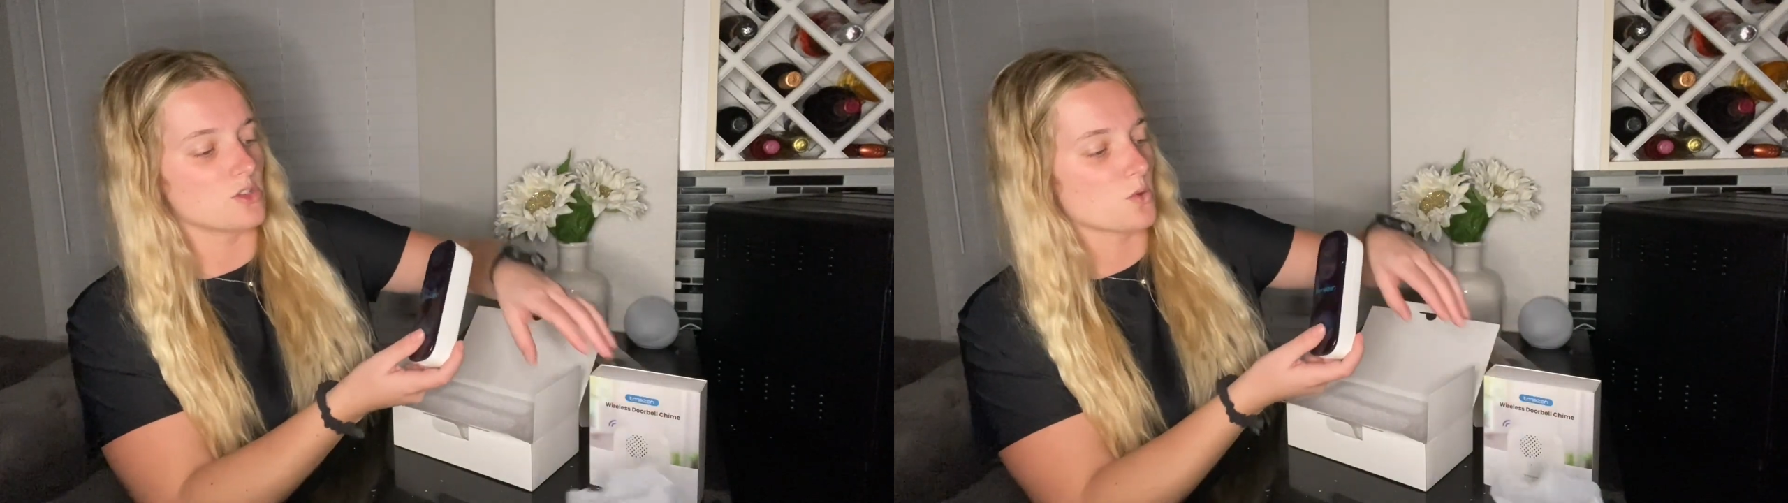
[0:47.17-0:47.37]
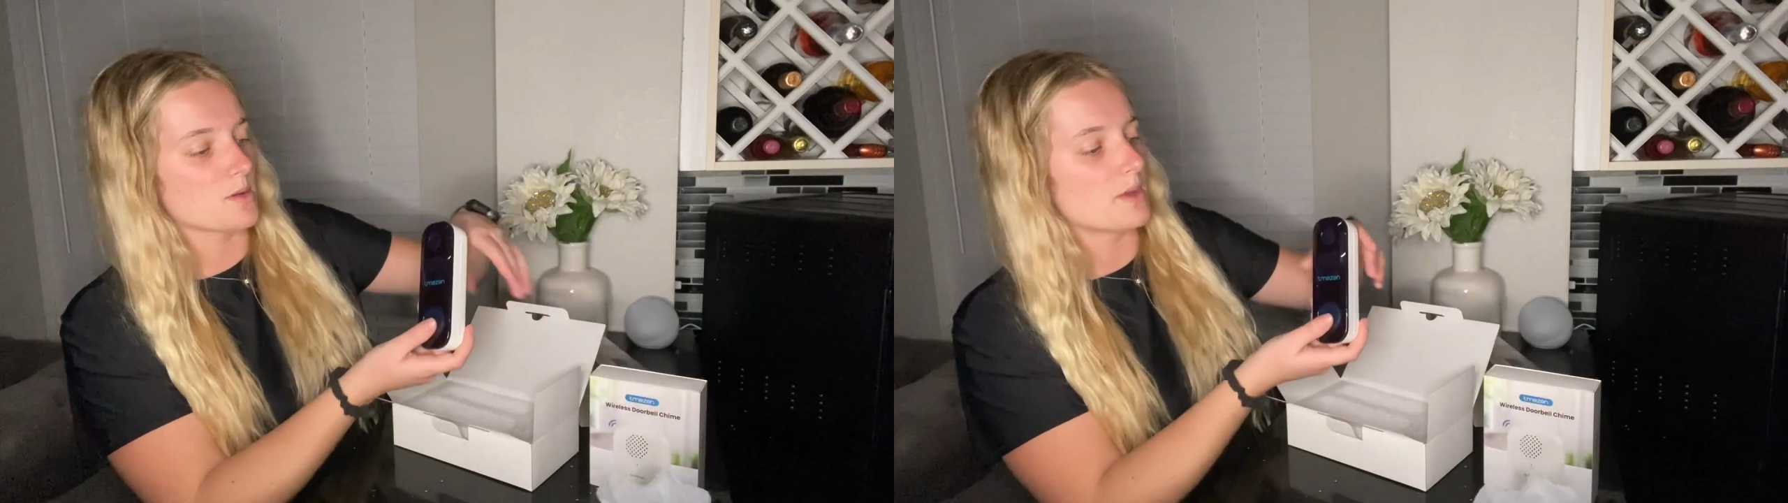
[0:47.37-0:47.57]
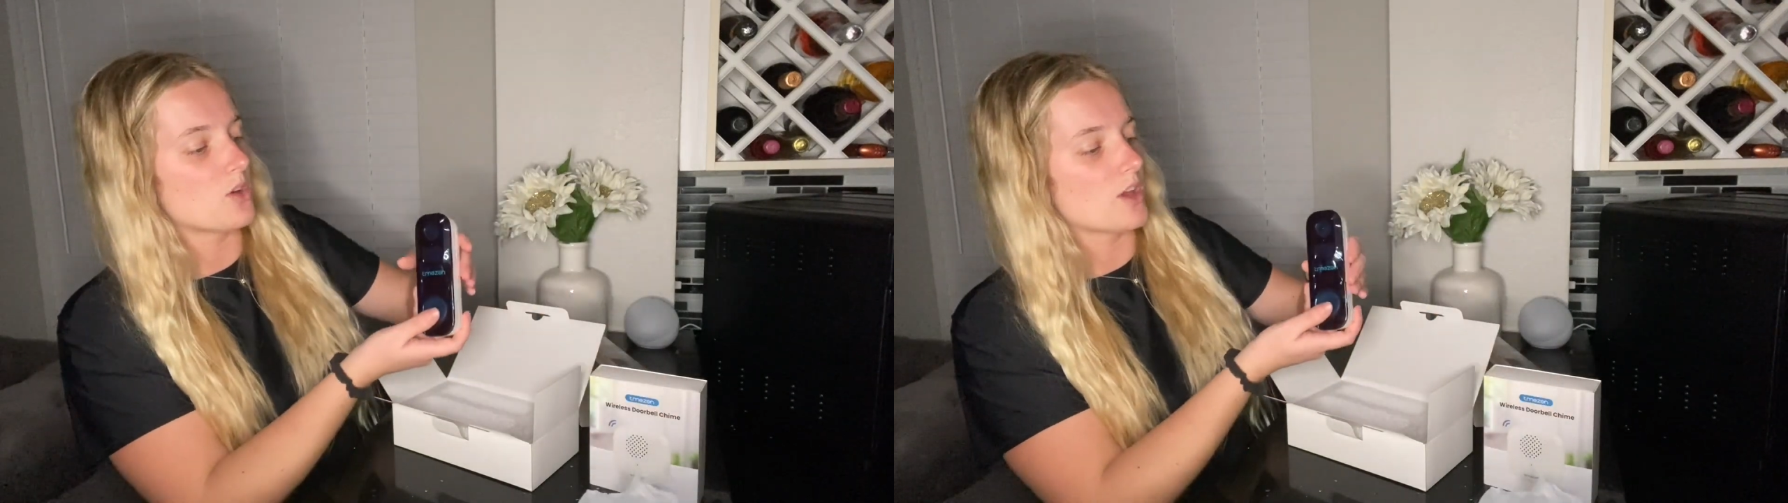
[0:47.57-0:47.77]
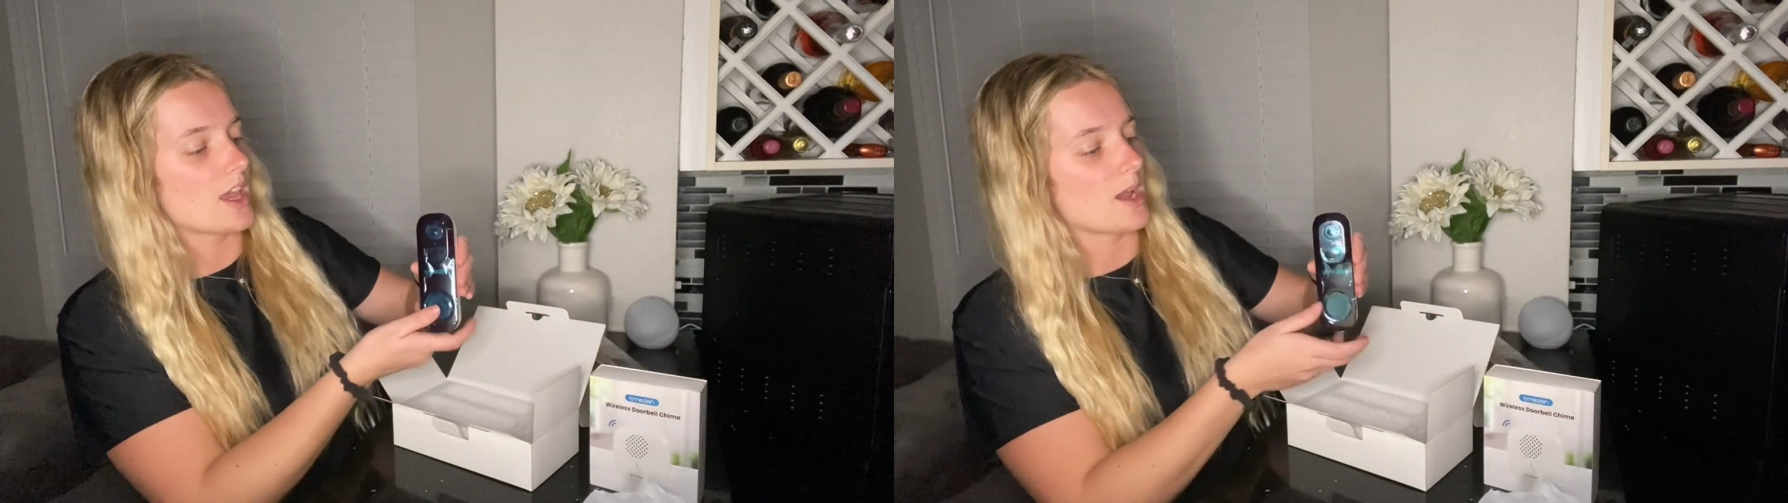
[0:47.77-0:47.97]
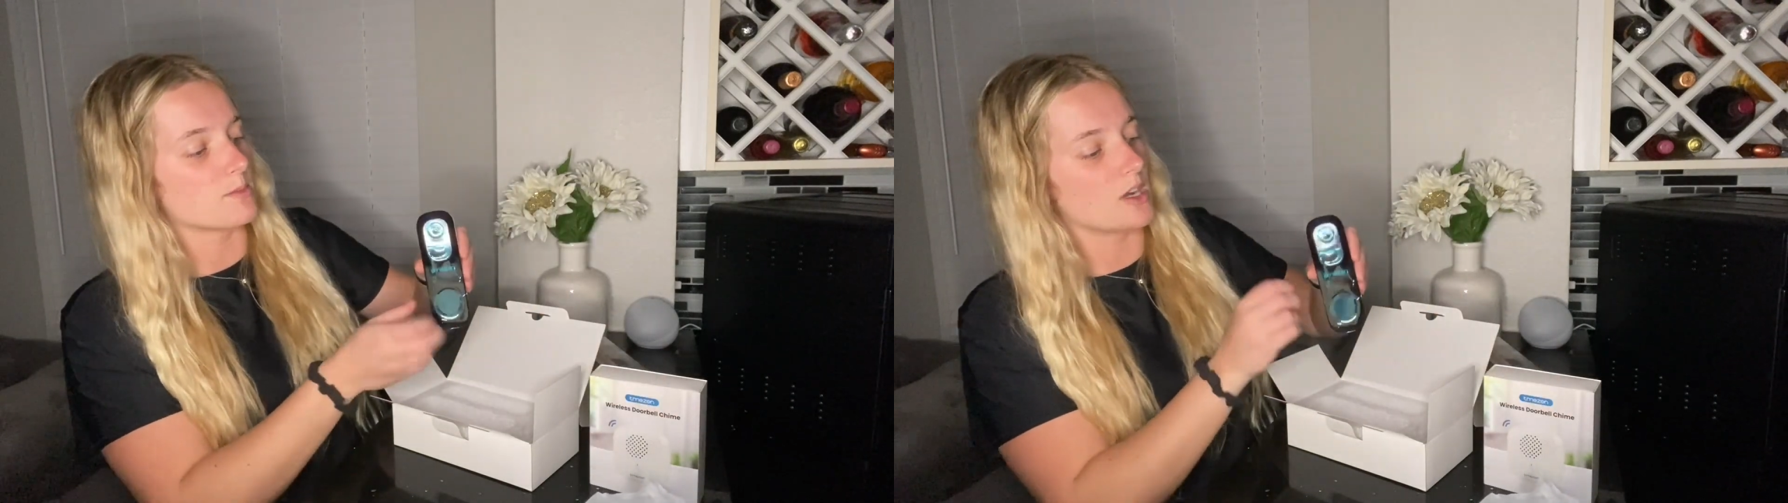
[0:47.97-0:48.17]
doorbell
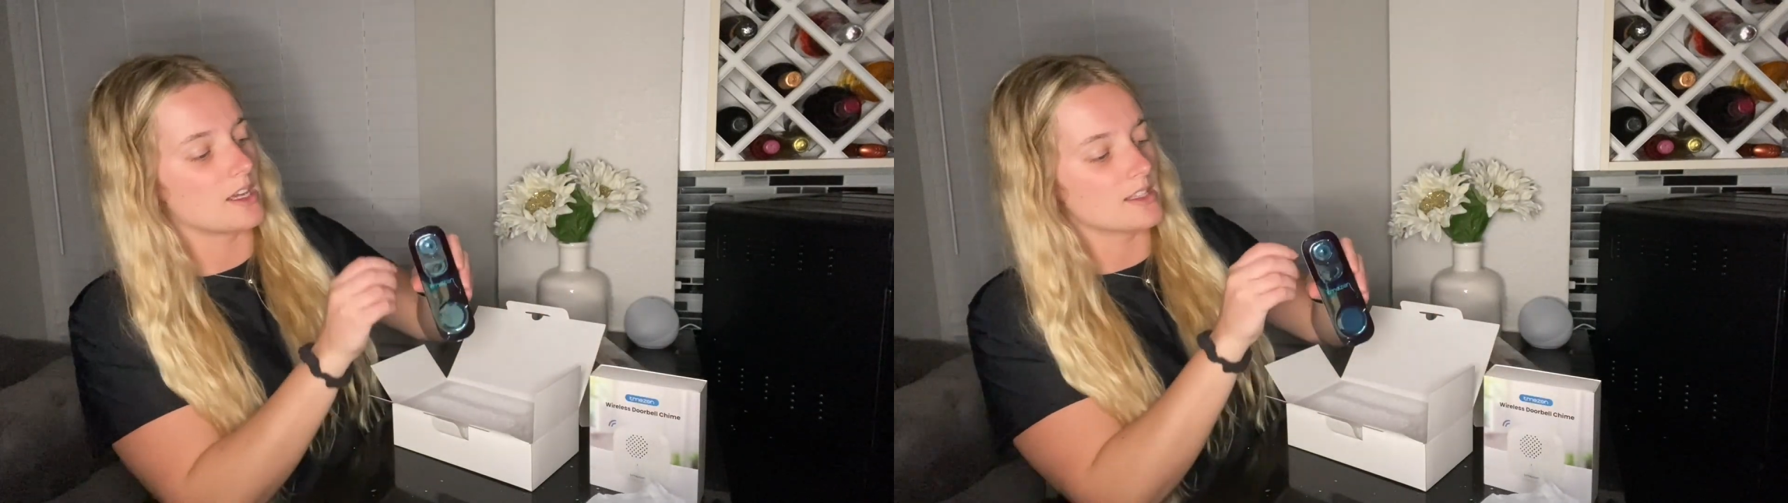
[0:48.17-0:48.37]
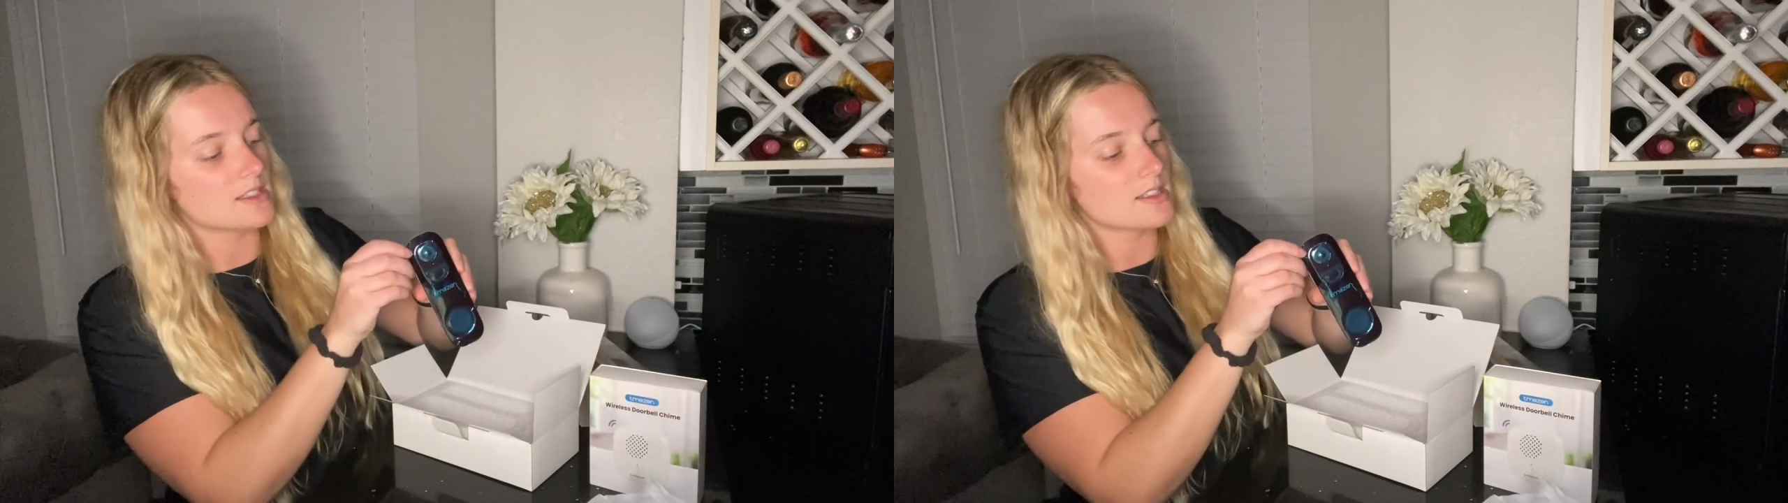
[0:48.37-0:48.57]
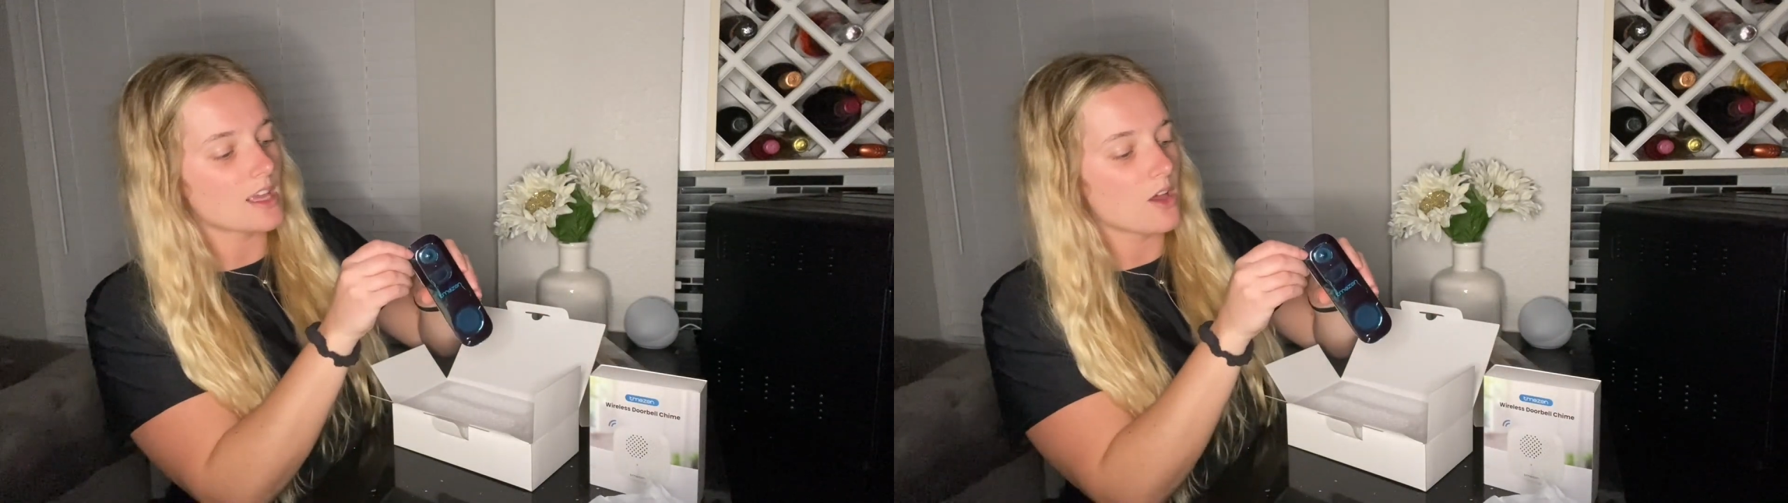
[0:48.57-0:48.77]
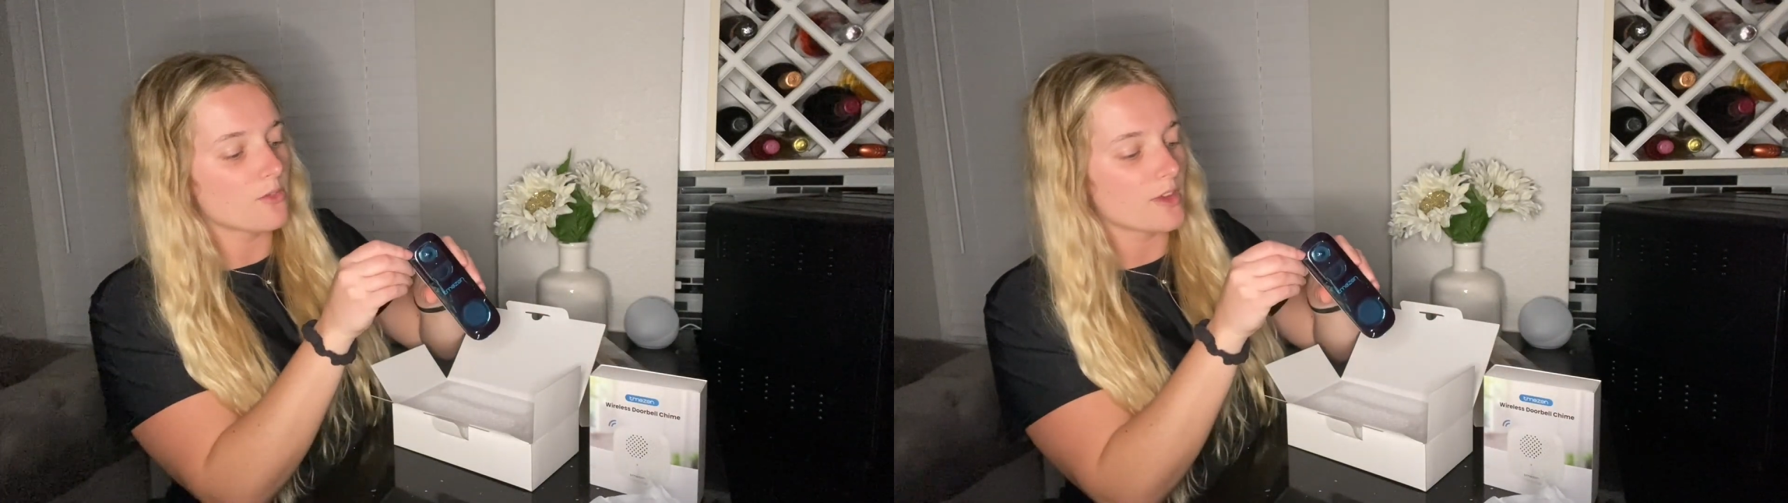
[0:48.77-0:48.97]
camera itself.